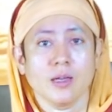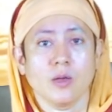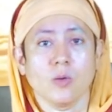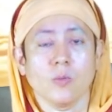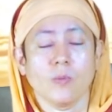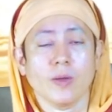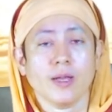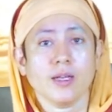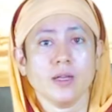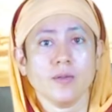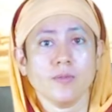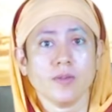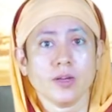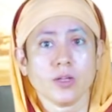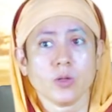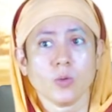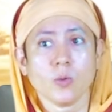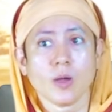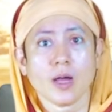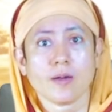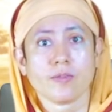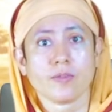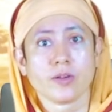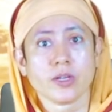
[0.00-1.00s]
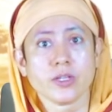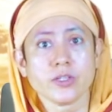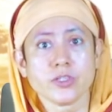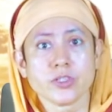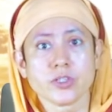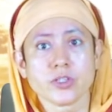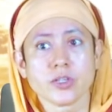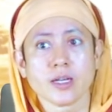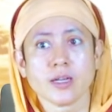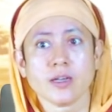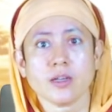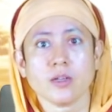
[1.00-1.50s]
Whenever you have
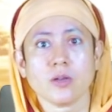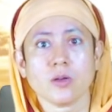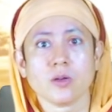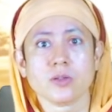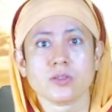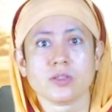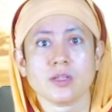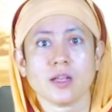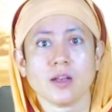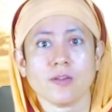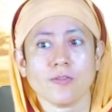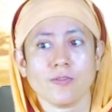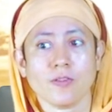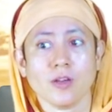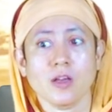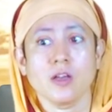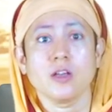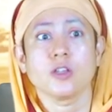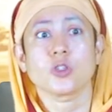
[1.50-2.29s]
restrained yourself